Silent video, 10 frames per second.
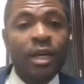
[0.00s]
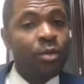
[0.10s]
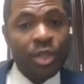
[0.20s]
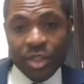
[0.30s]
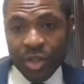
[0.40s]

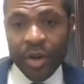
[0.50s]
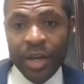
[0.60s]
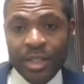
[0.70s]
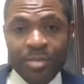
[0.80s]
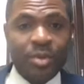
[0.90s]
which is
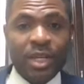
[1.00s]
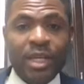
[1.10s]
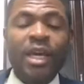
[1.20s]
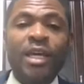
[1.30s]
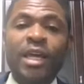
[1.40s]
great. But
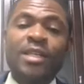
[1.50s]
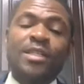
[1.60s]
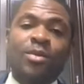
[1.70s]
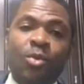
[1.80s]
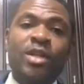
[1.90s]
again,
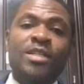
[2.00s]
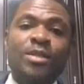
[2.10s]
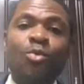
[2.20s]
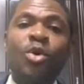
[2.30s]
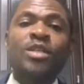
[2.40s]
what is
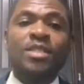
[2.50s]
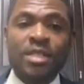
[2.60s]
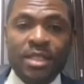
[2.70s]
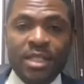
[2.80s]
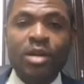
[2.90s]

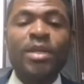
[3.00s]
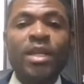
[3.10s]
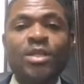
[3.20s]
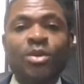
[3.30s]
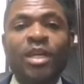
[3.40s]
the
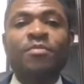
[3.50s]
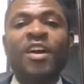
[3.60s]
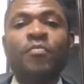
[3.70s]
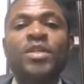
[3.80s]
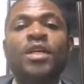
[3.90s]
denominator?
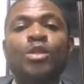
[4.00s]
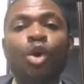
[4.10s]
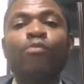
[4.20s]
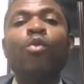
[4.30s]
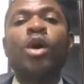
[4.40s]
35%
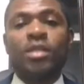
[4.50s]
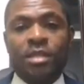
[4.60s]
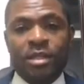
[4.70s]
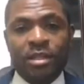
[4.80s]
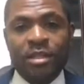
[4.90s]
of what?
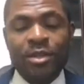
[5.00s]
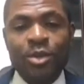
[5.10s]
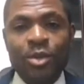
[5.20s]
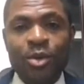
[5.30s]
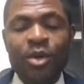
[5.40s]

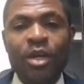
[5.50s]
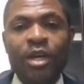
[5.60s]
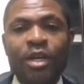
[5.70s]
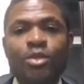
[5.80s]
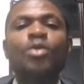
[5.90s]

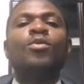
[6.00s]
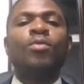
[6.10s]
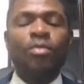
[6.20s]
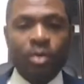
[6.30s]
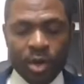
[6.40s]
So
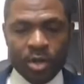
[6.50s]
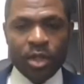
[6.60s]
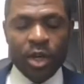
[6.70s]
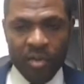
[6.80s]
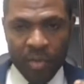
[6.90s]
the
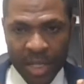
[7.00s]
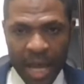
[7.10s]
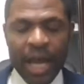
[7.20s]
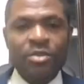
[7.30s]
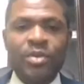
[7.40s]
government
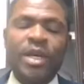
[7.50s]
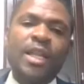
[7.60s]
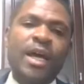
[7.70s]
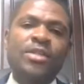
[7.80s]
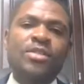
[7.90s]
has
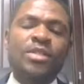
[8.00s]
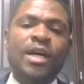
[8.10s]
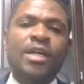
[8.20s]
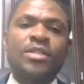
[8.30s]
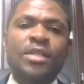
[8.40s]
realized
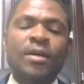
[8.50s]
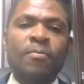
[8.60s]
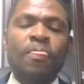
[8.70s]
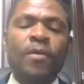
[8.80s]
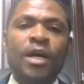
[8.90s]
that
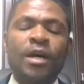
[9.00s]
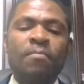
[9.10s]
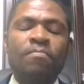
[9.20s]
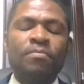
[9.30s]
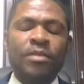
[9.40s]

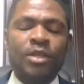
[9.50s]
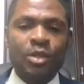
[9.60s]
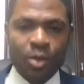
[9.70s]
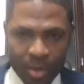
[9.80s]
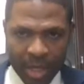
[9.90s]

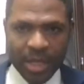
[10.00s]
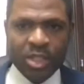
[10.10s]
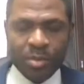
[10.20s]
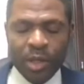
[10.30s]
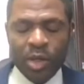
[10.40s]
there
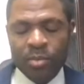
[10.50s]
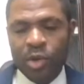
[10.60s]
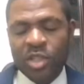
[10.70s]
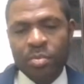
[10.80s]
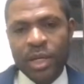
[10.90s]
needs to be a lot
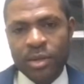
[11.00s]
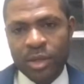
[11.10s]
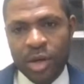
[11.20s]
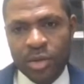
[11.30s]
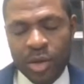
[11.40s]
more spending
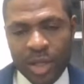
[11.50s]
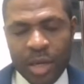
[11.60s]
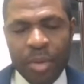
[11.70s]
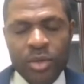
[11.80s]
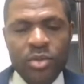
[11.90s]
on
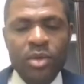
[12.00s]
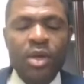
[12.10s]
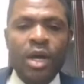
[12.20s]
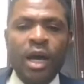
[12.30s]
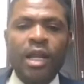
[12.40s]
capex.
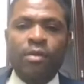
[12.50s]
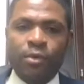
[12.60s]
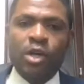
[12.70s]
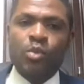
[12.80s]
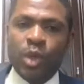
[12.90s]
And
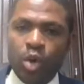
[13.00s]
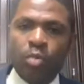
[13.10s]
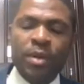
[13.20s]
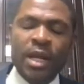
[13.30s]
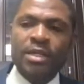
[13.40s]
of course, we
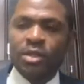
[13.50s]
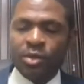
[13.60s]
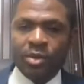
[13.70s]
hope that